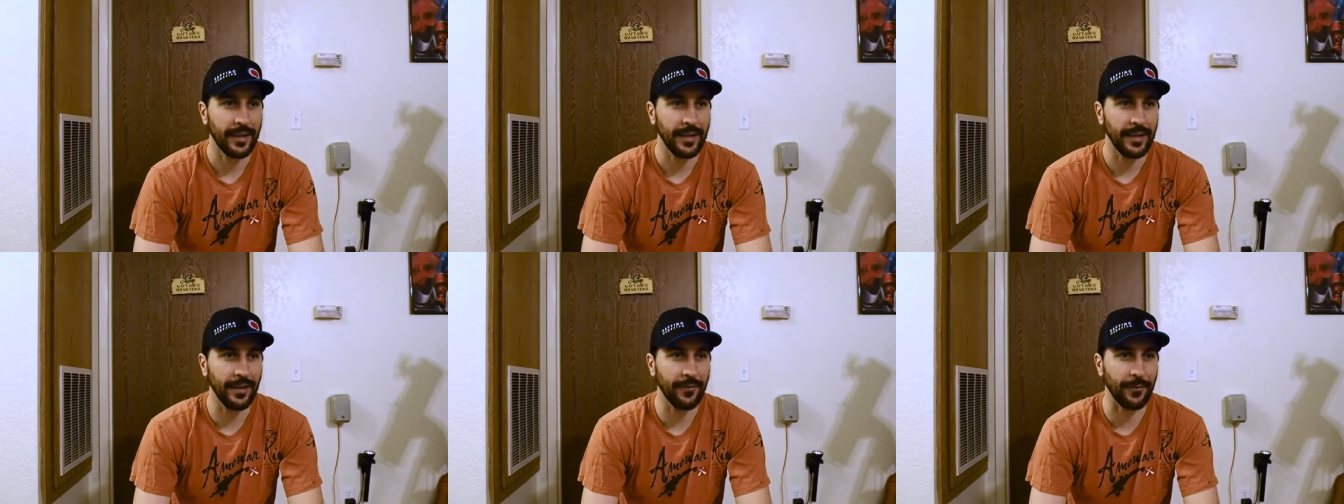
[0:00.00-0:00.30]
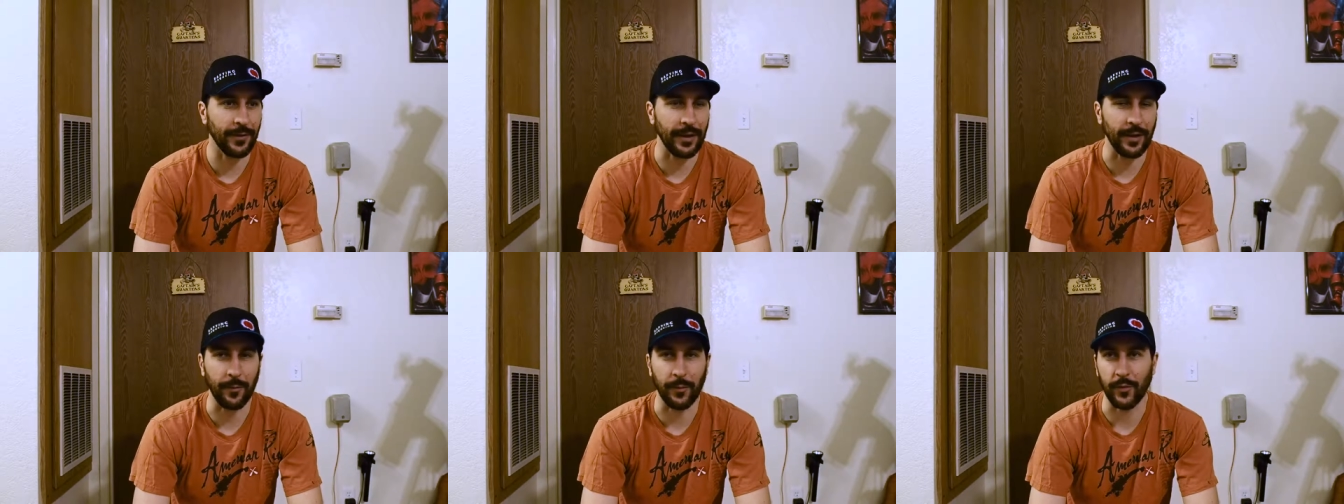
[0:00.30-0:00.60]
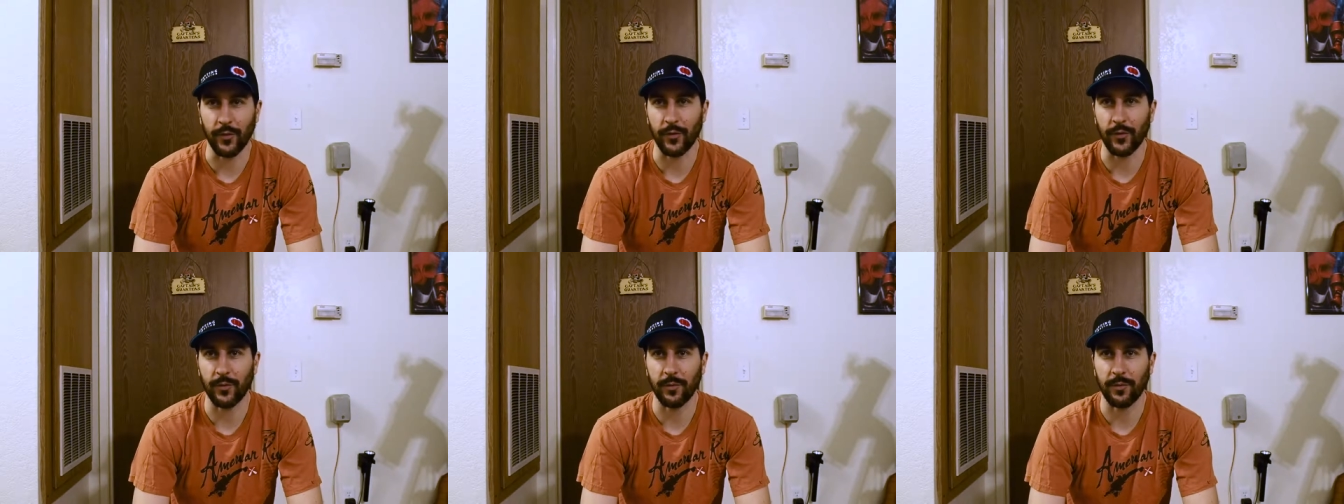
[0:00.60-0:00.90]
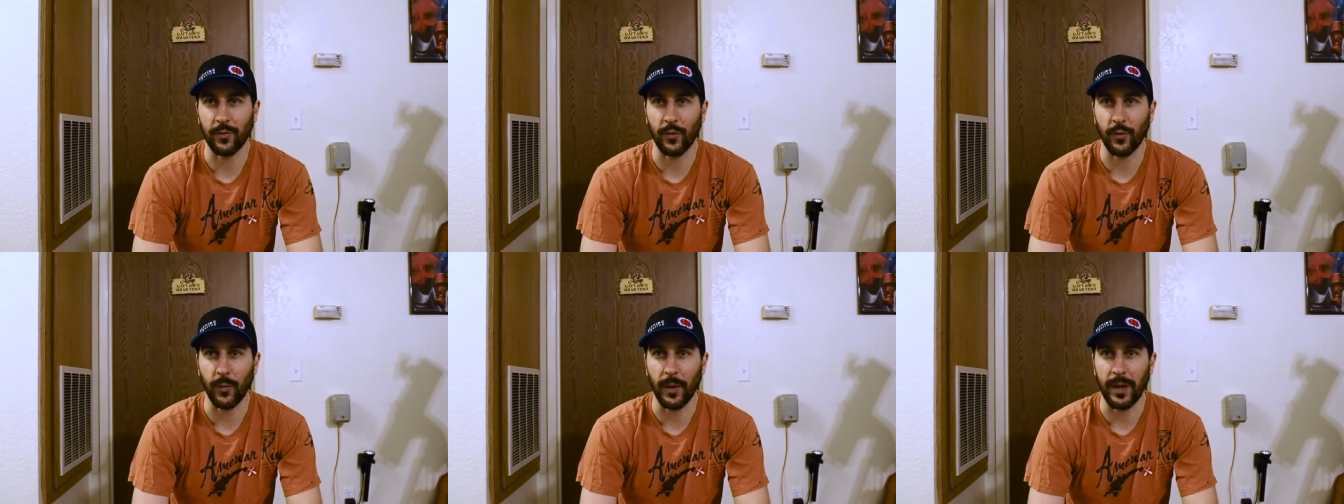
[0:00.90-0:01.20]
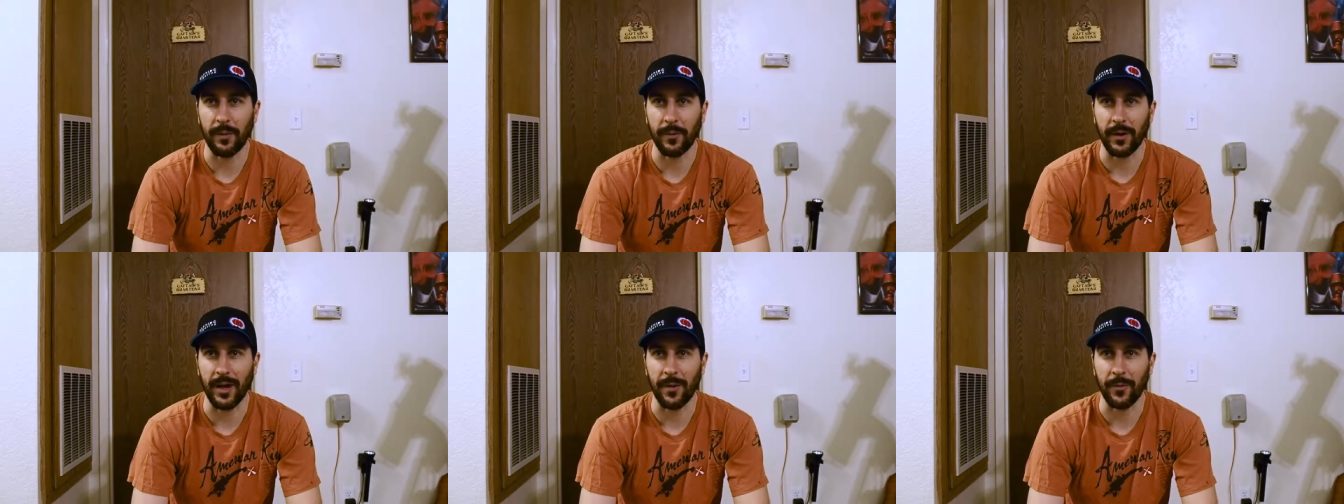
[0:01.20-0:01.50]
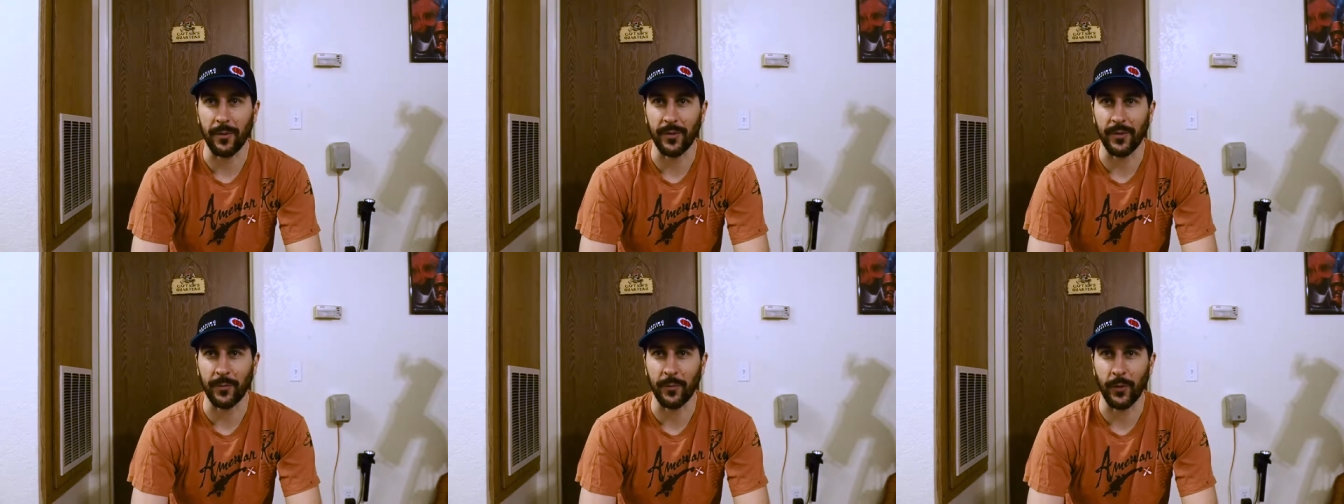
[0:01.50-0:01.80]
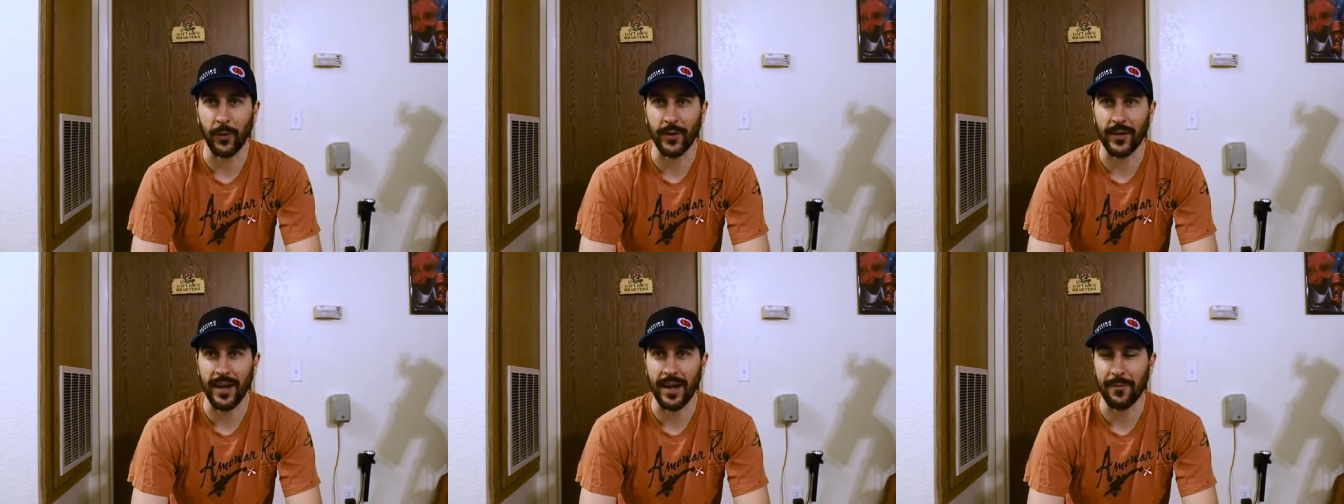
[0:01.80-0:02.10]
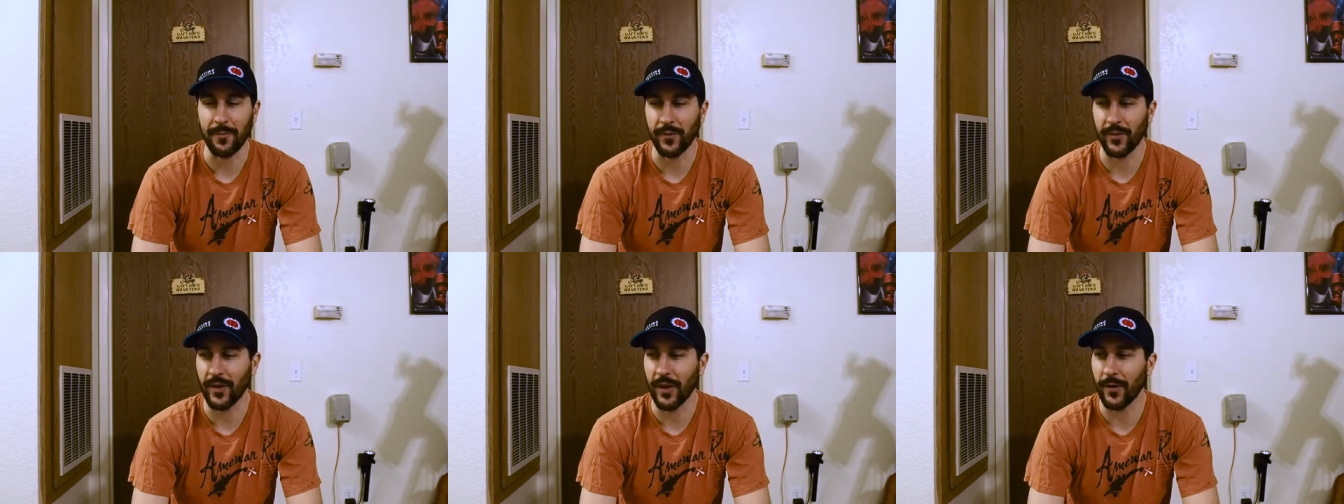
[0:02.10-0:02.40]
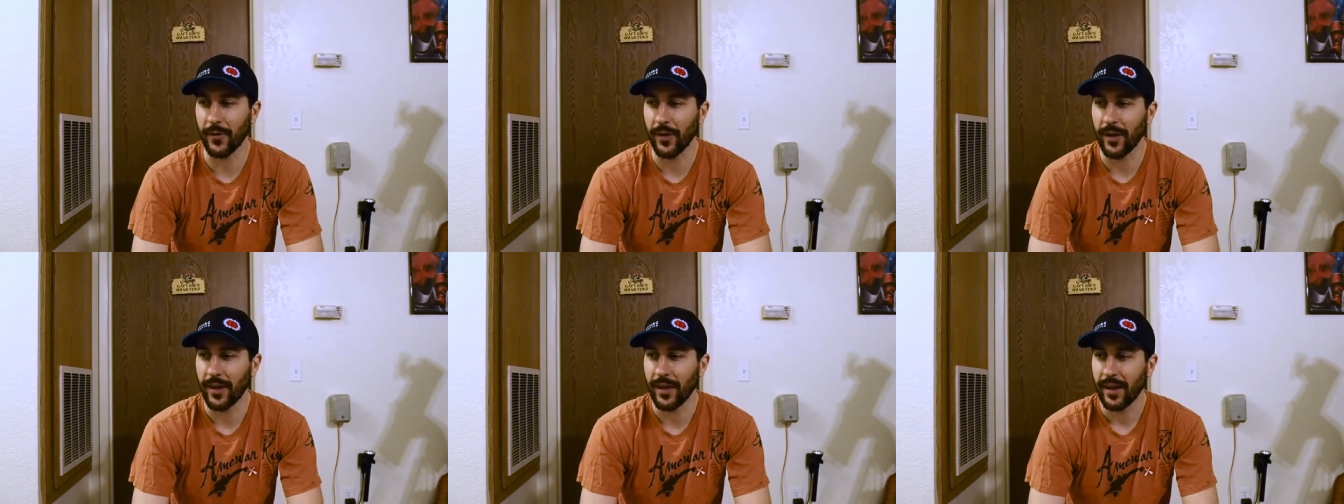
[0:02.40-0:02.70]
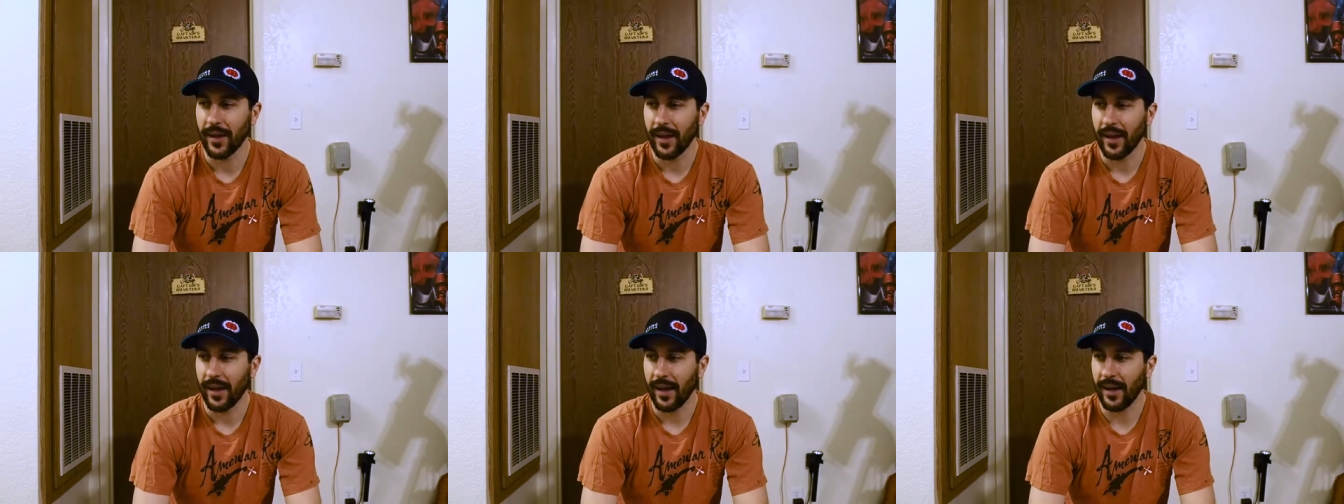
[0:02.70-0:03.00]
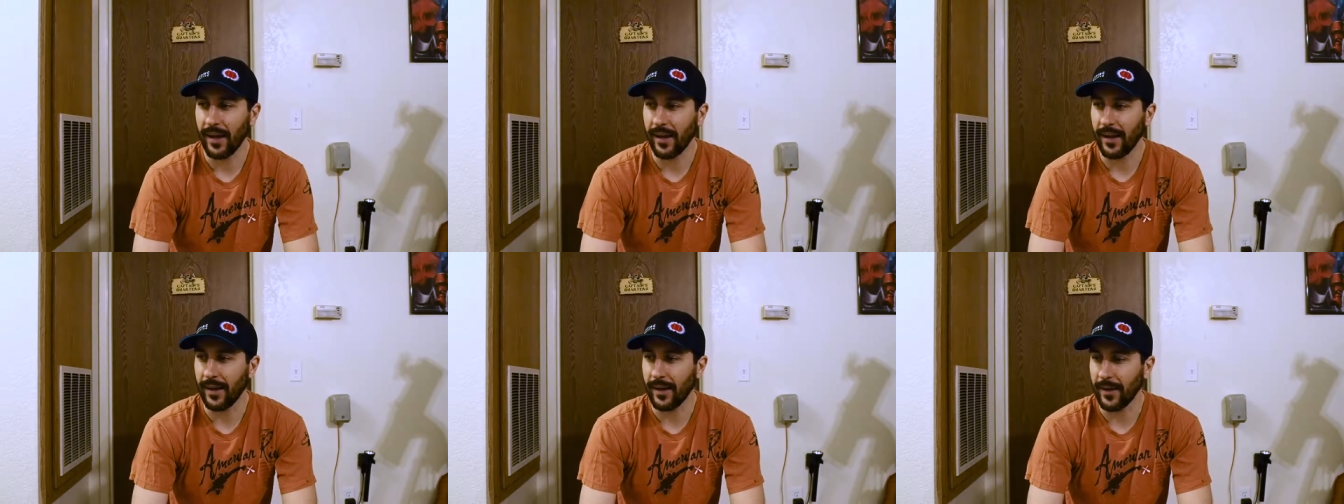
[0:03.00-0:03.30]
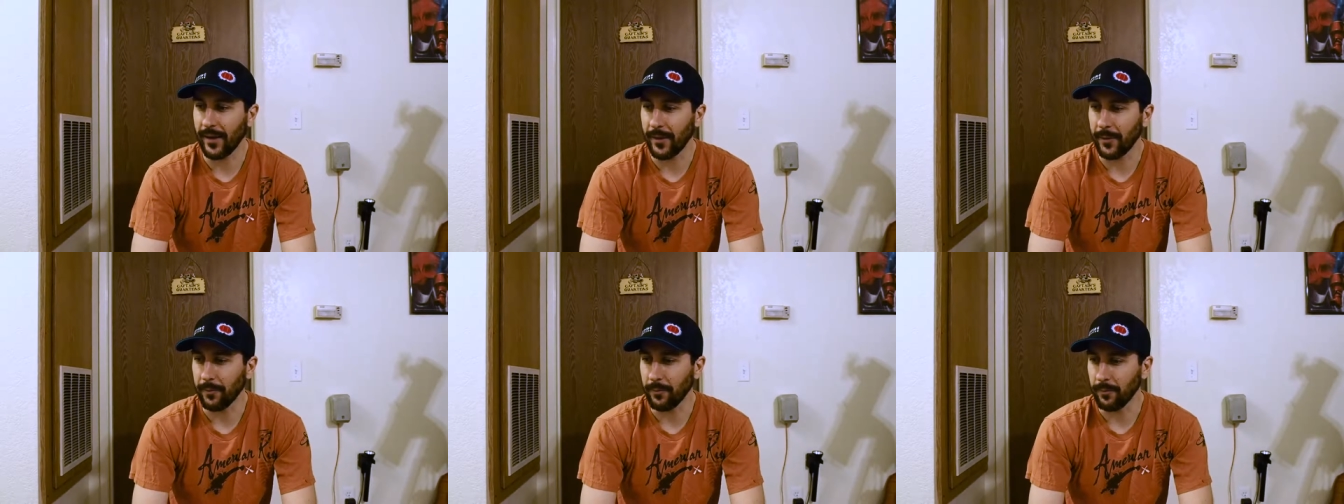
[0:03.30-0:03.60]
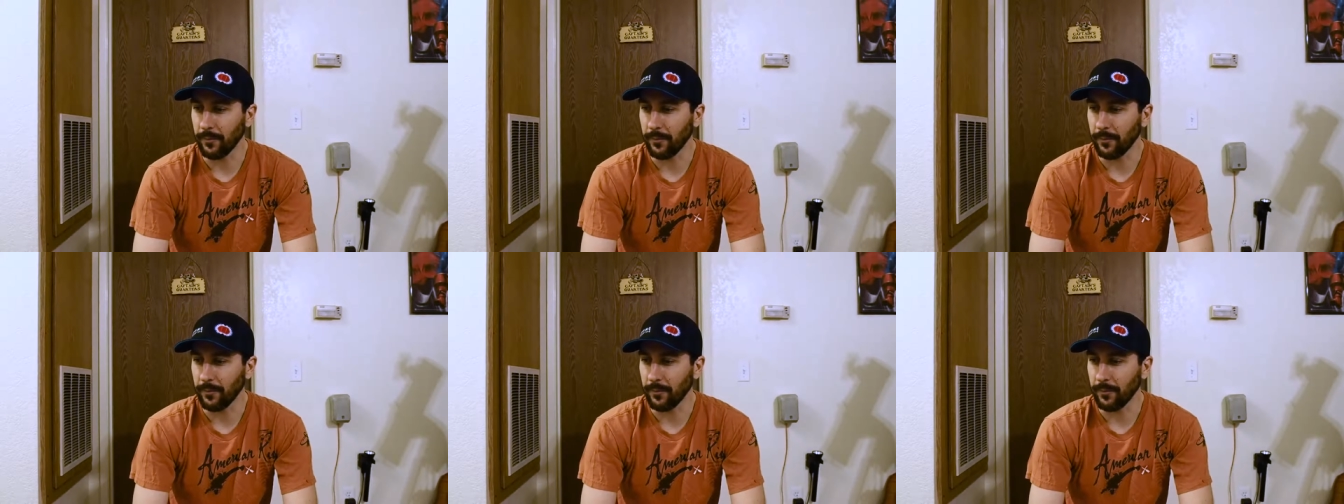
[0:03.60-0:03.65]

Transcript: definitely almost swam a couple more times. So that